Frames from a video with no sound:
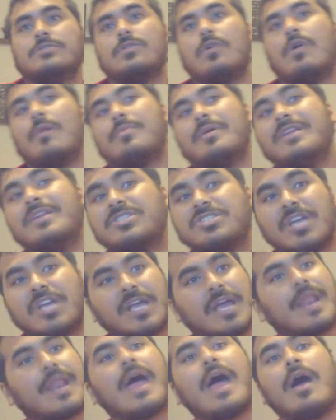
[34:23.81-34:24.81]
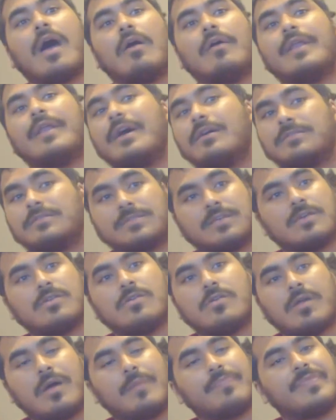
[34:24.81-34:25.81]
So I'm going to check it out and I'll
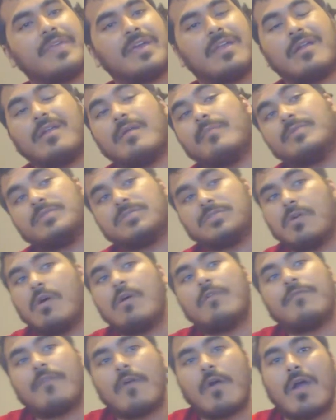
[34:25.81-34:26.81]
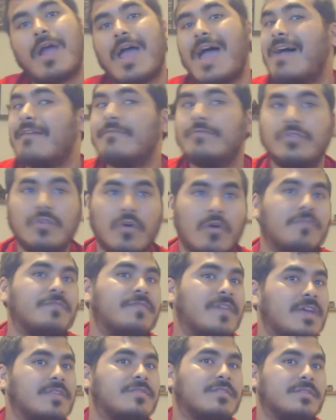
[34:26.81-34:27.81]
tell you an update on it. But so far, I have no
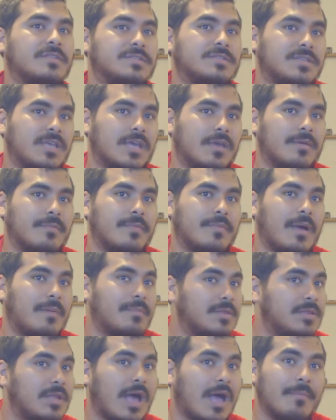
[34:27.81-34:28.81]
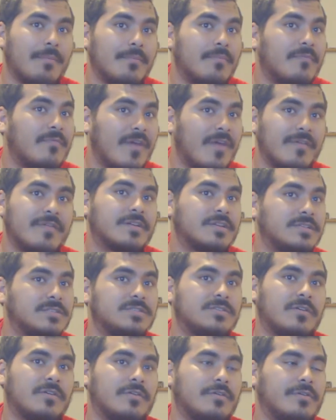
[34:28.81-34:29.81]
faith in this game. I'm very
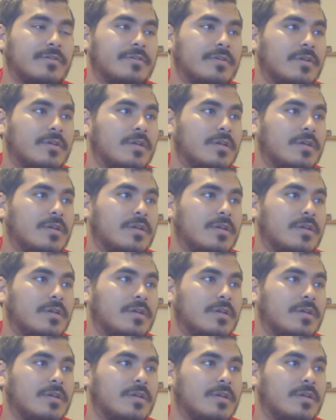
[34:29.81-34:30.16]
concerned.